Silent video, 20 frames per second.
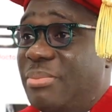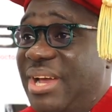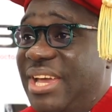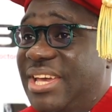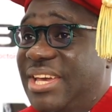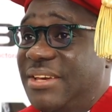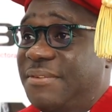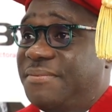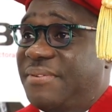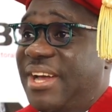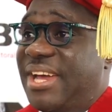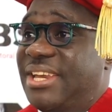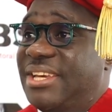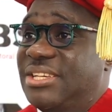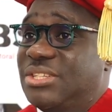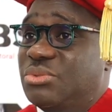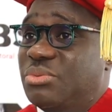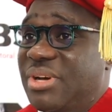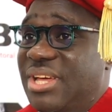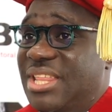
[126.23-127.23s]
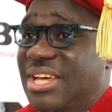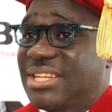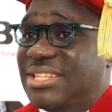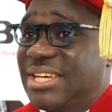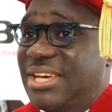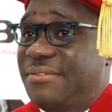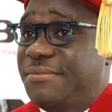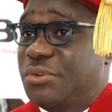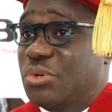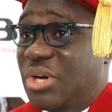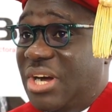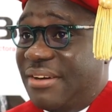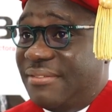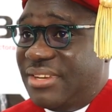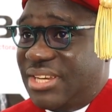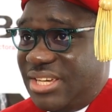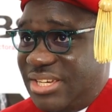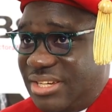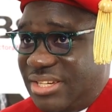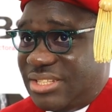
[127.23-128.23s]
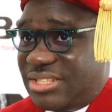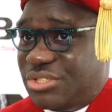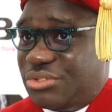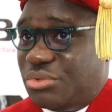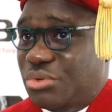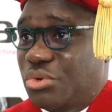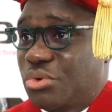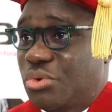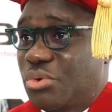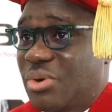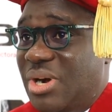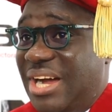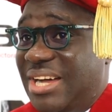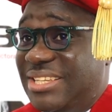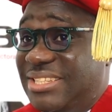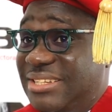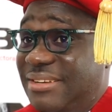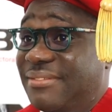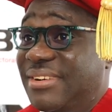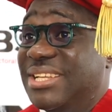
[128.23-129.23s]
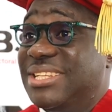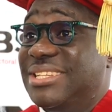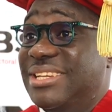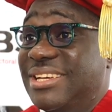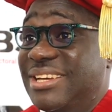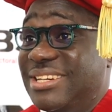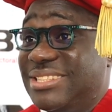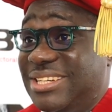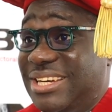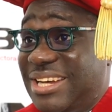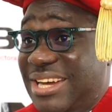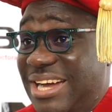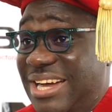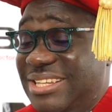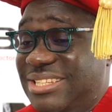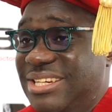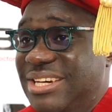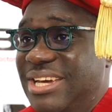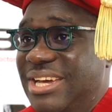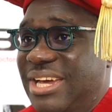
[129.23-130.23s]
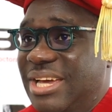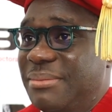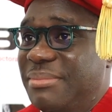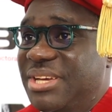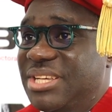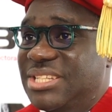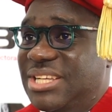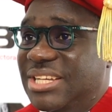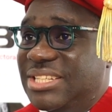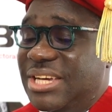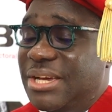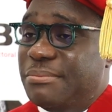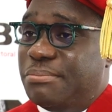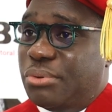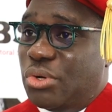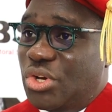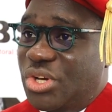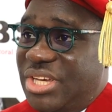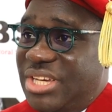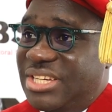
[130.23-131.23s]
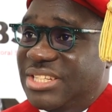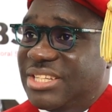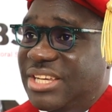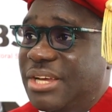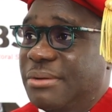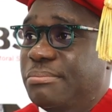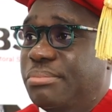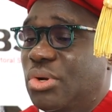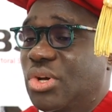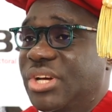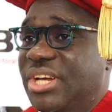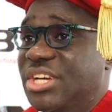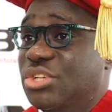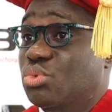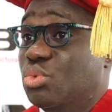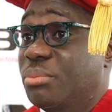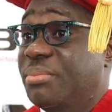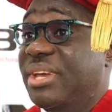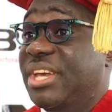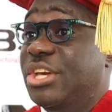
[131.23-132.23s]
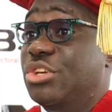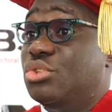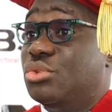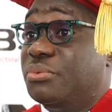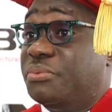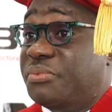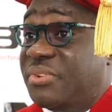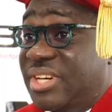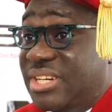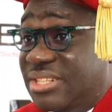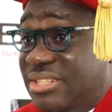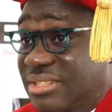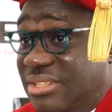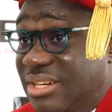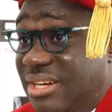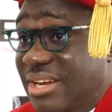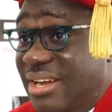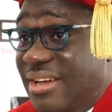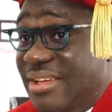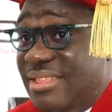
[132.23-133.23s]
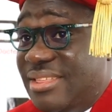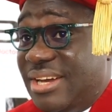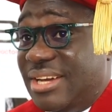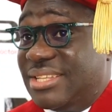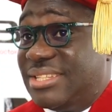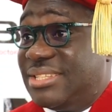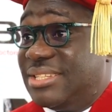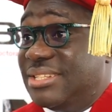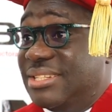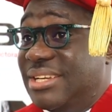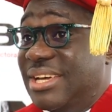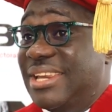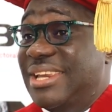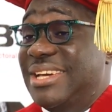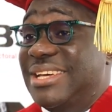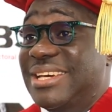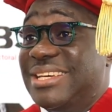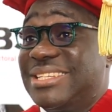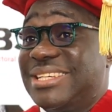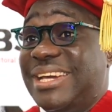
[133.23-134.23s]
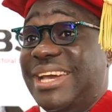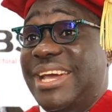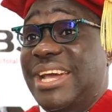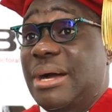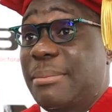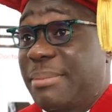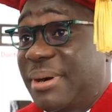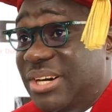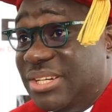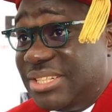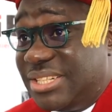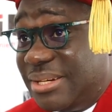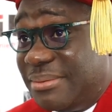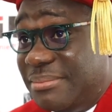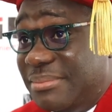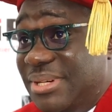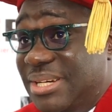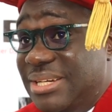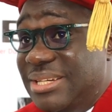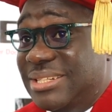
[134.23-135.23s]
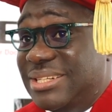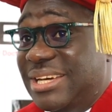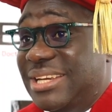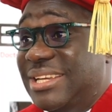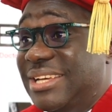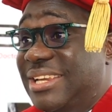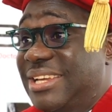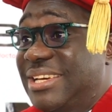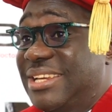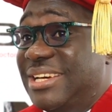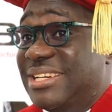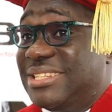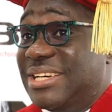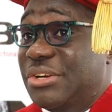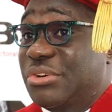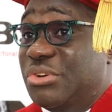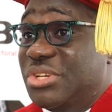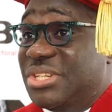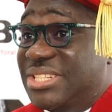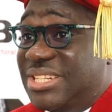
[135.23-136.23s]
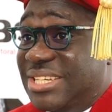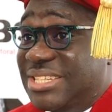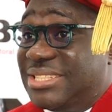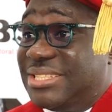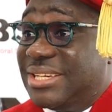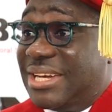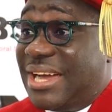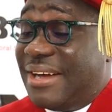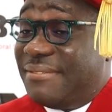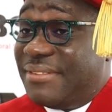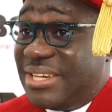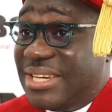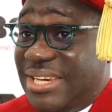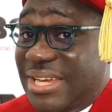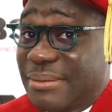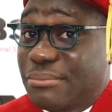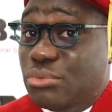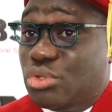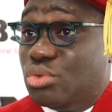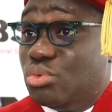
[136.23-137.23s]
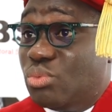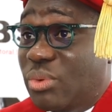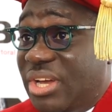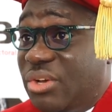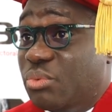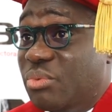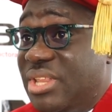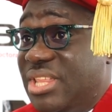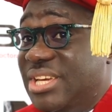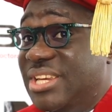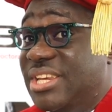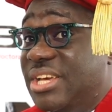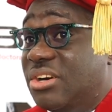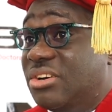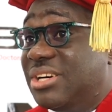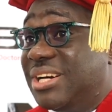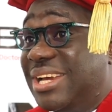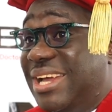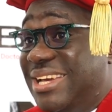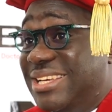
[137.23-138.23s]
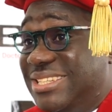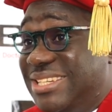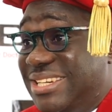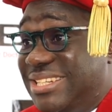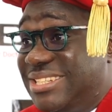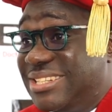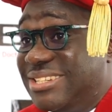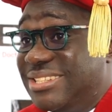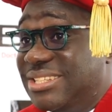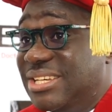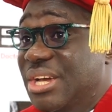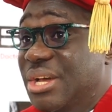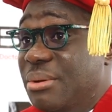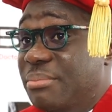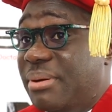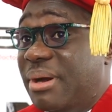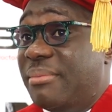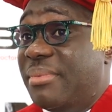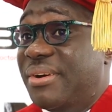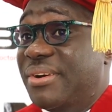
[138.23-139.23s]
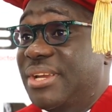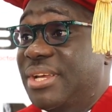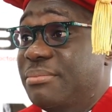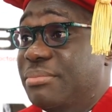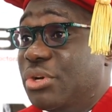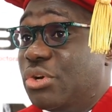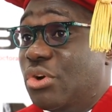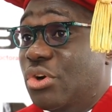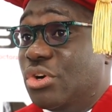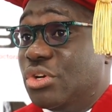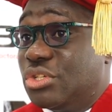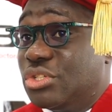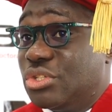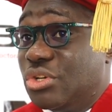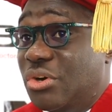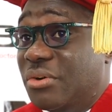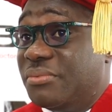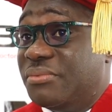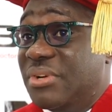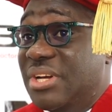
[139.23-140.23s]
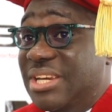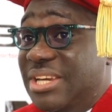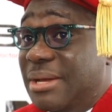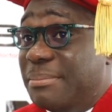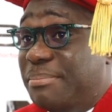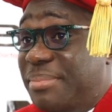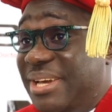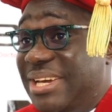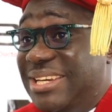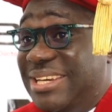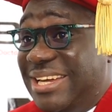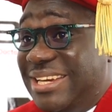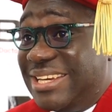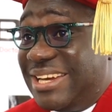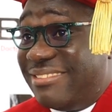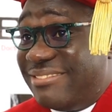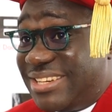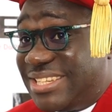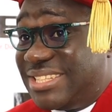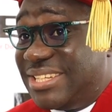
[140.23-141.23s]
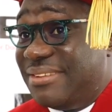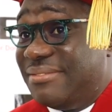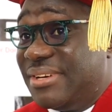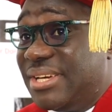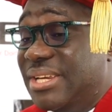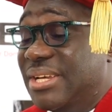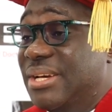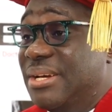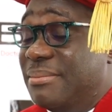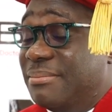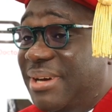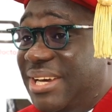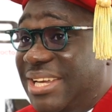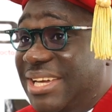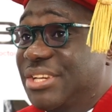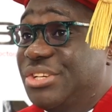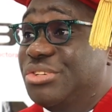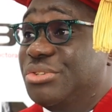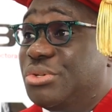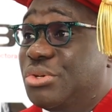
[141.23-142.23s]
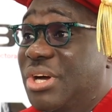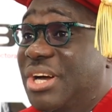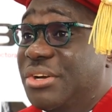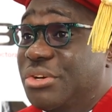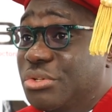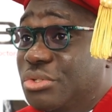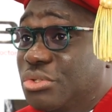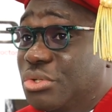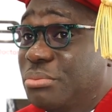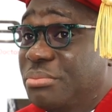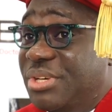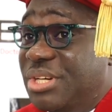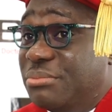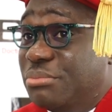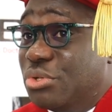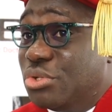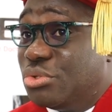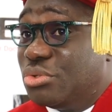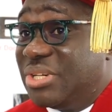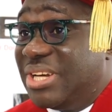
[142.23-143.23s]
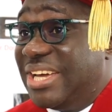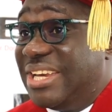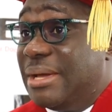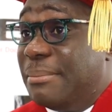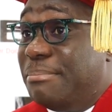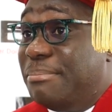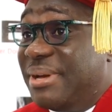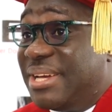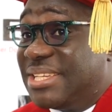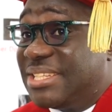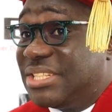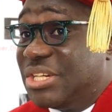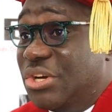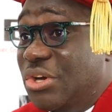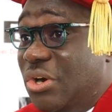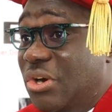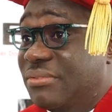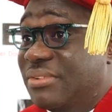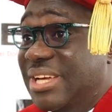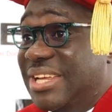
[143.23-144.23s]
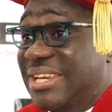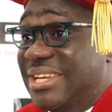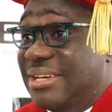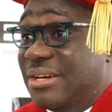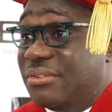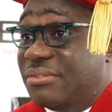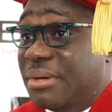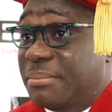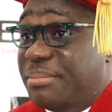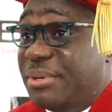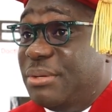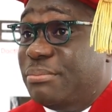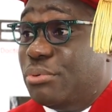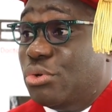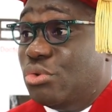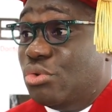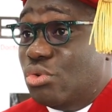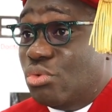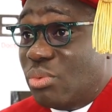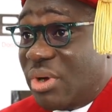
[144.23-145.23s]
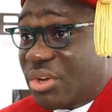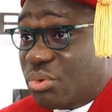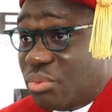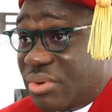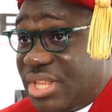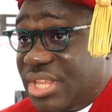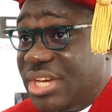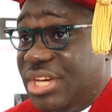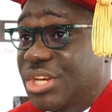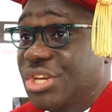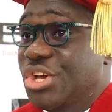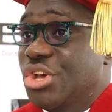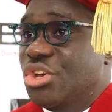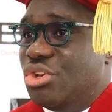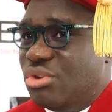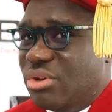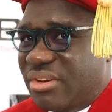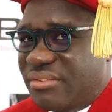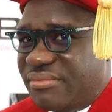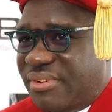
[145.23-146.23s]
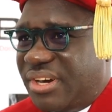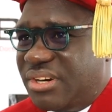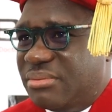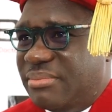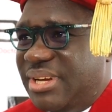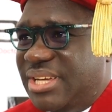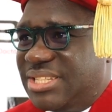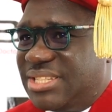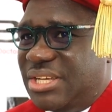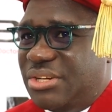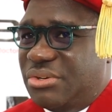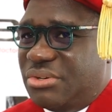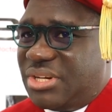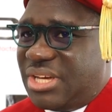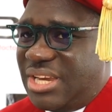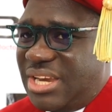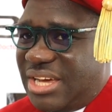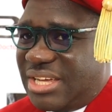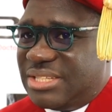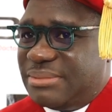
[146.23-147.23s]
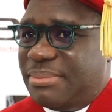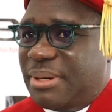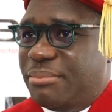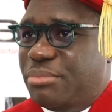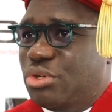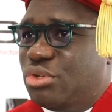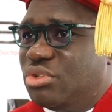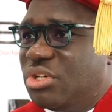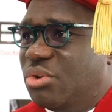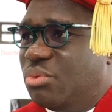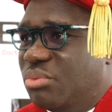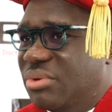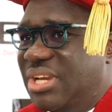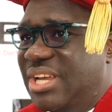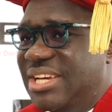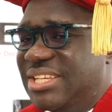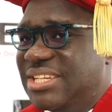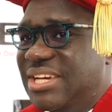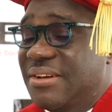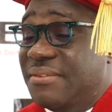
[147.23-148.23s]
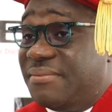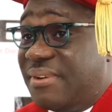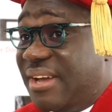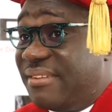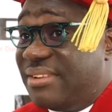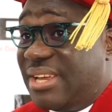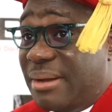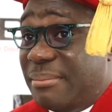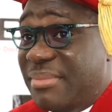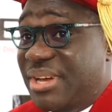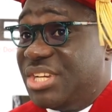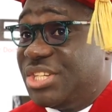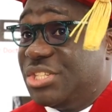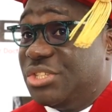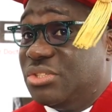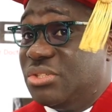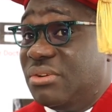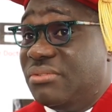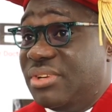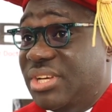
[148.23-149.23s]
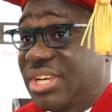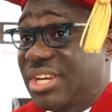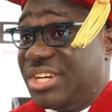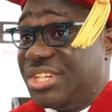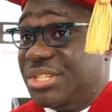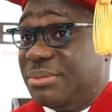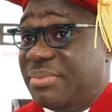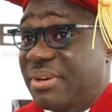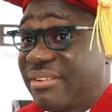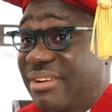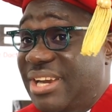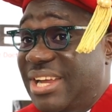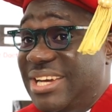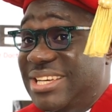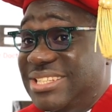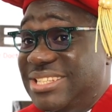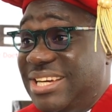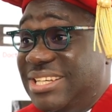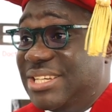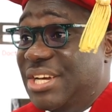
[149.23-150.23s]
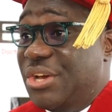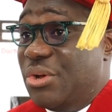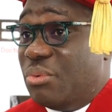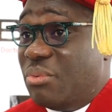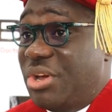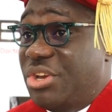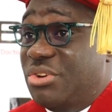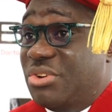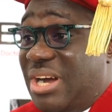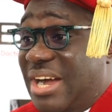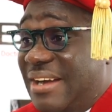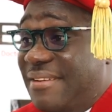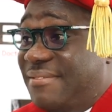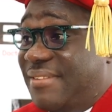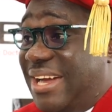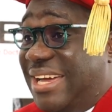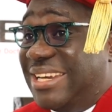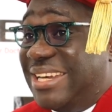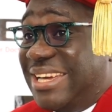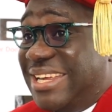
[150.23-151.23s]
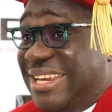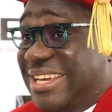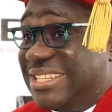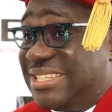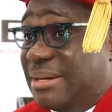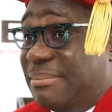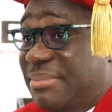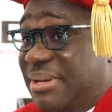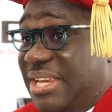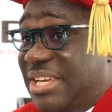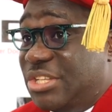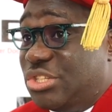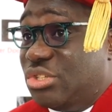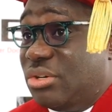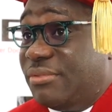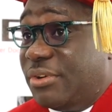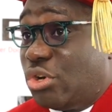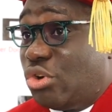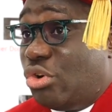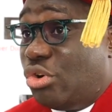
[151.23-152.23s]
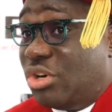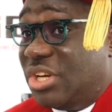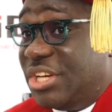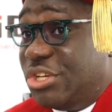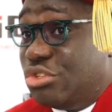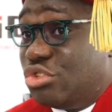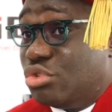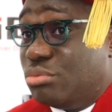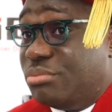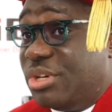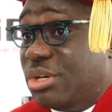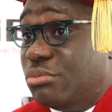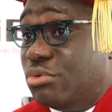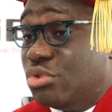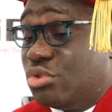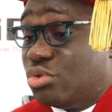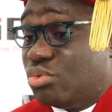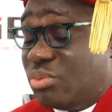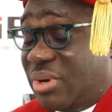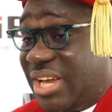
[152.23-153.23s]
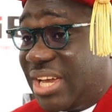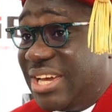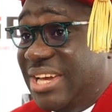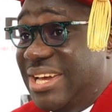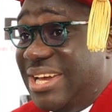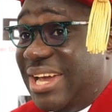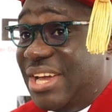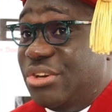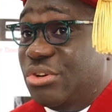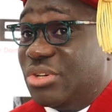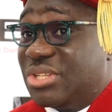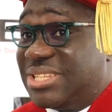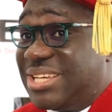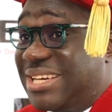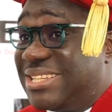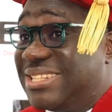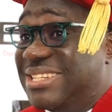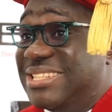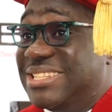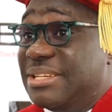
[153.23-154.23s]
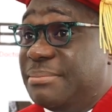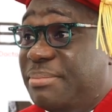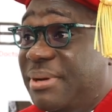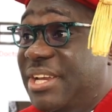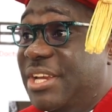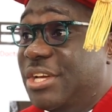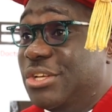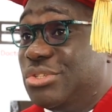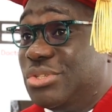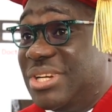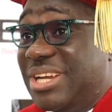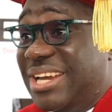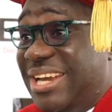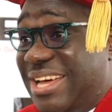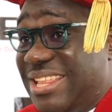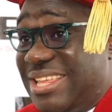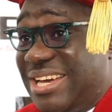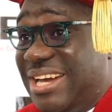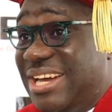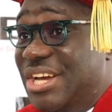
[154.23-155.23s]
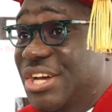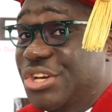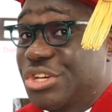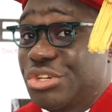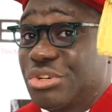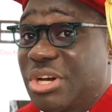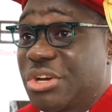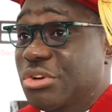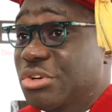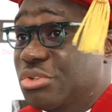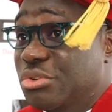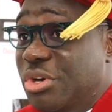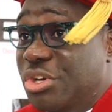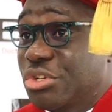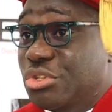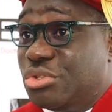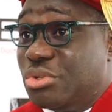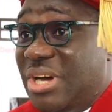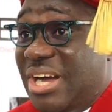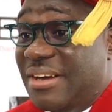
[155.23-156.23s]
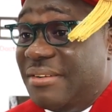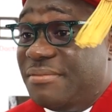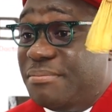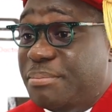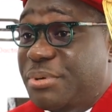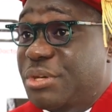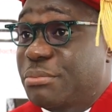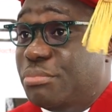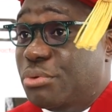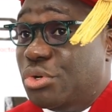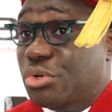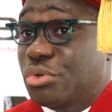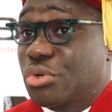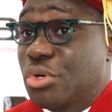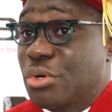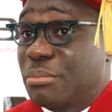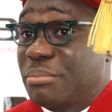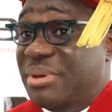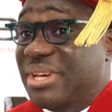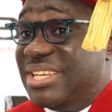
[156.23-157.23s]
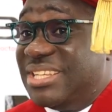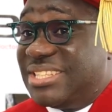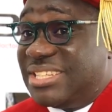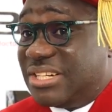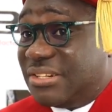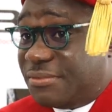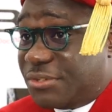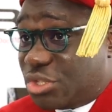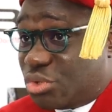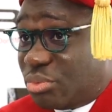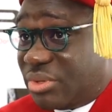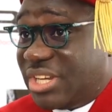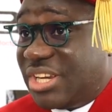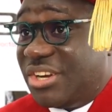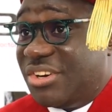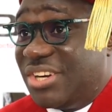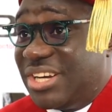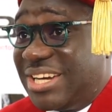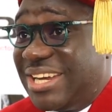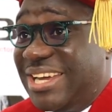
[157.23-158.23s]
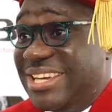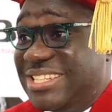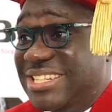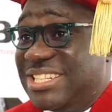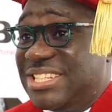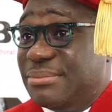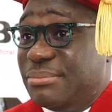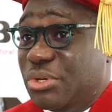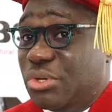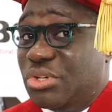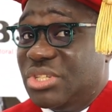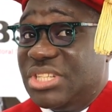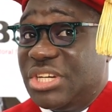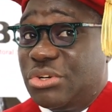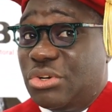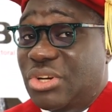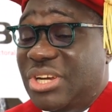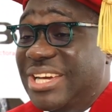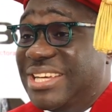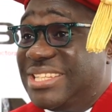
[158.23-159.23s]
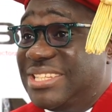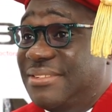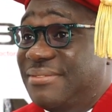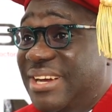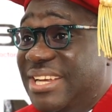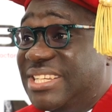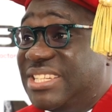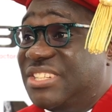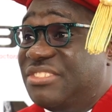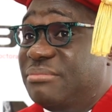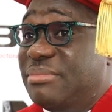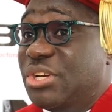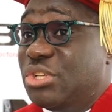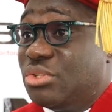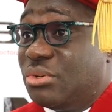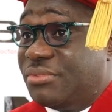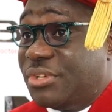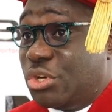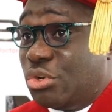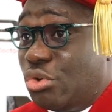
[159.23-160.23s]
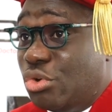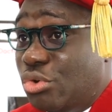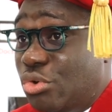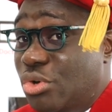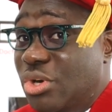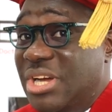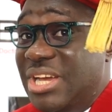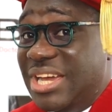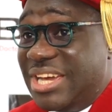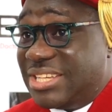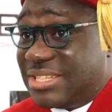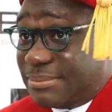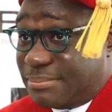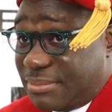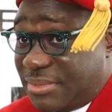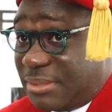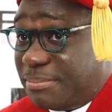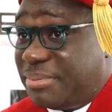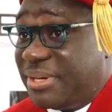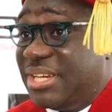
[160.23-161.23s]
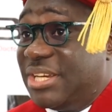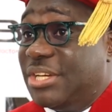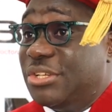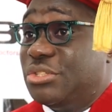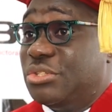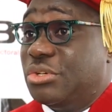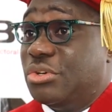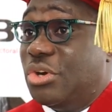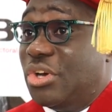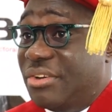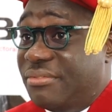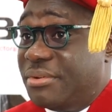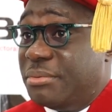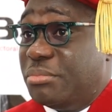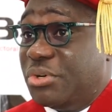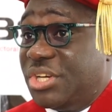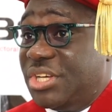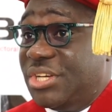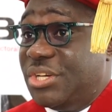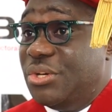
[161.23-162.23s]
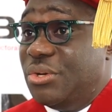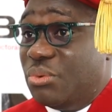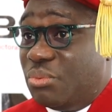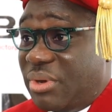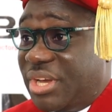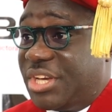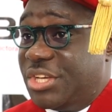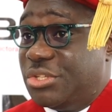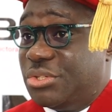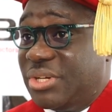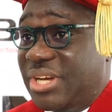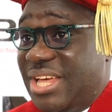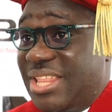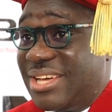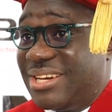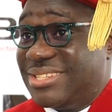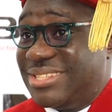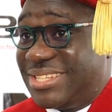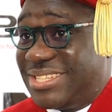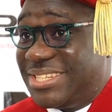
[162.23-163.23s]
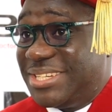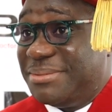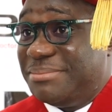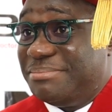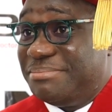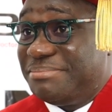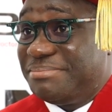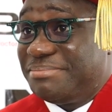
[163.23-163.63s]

My key findings were that if you have leaders who are servant leaders at heart, it means that employees and employers will begin to feel that the leaders care about them, that the leaders are not just having them to work within their organizations primarily because of the pay that they are receiving, but then you can also be able to get the best of the people who work within your environment. And looking at Babuto and Wole's five dimensions of leadership, I realized that when you have an innate ability of a calling to be able to work and your task is dependent on another, you are not going to have people being selfish within an organization, because the collective achievement of the goal is dependent on everybody working together as a team.